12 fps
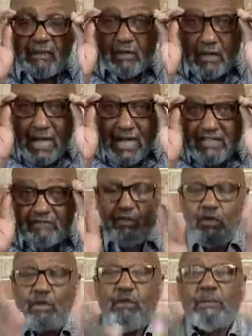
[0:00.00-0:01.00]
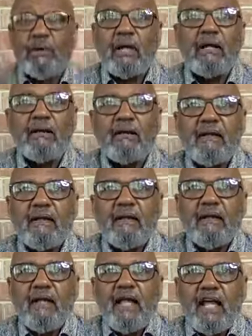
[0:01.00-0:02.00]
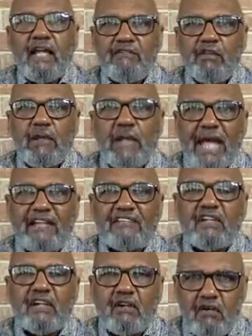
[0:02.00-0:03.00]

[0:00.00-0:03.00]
I'm going to ask if you would pray and if you would ask